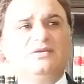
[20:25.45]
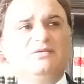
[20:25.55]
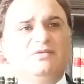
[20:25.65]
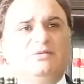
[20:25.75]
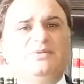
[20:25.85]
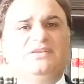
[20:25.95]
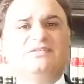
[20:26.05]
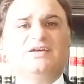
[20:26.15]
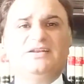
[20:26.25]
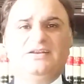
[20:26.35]
will be
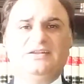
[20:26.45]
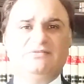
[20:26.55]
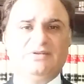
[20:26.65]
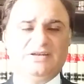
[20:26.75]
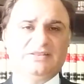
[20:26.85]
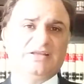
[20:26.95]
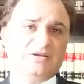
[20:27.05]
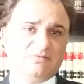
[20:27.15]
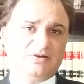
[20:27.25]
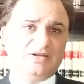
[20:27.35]
decided as well in that
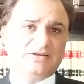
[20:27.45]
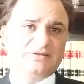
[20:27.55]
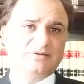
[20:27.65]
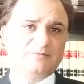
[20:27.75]
verdict.